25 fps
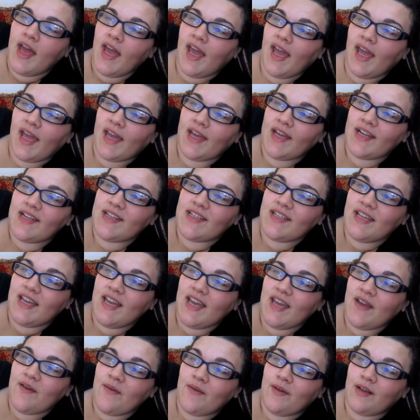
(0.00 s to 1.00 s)
And
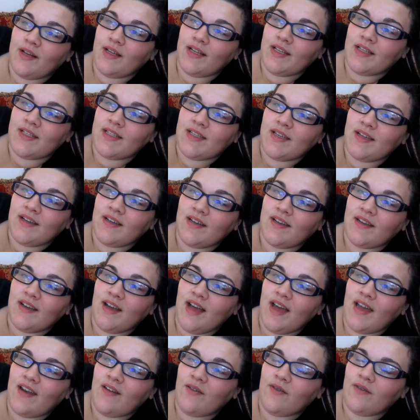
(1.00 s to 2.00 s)
it was,
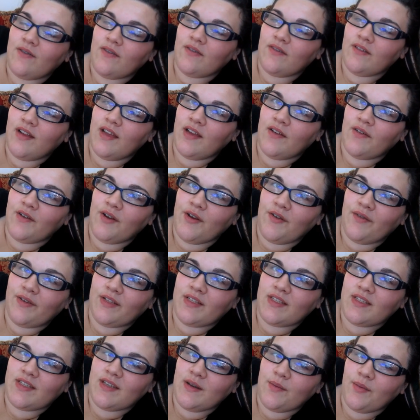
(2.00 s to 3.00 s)
I don't know if
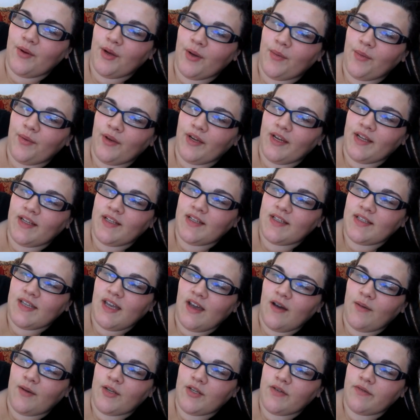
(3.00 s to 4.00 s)
it's appropriate to say
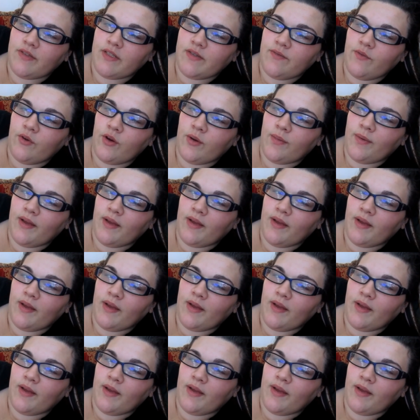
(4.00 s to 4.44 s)
how much it was for,